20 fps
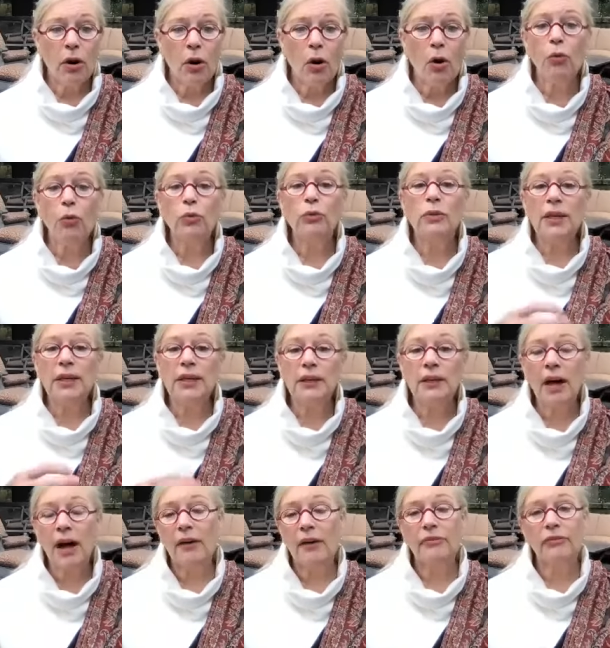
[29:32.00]
Only
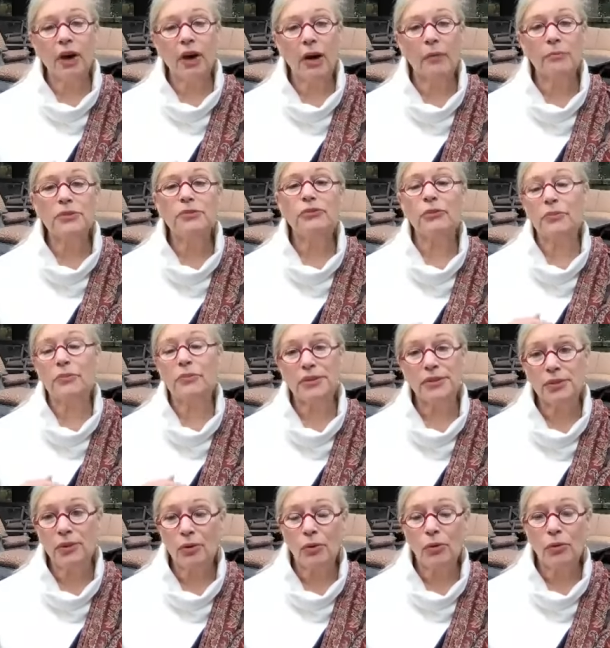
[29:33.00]
love comes from the
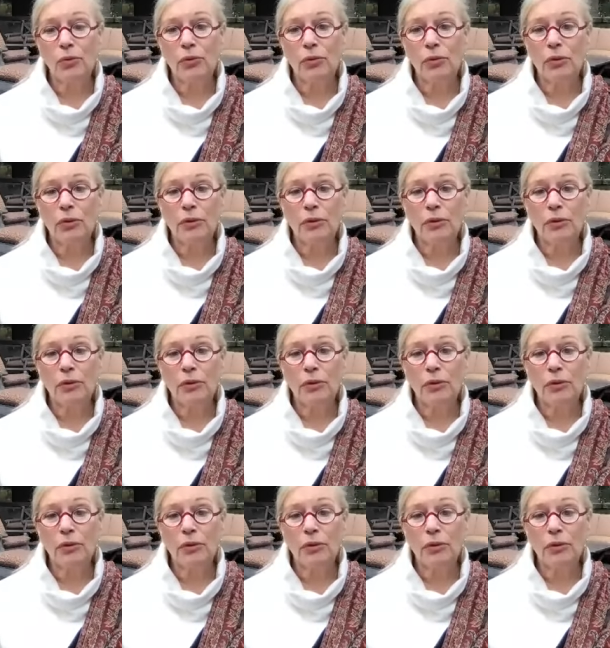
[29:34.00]
soul.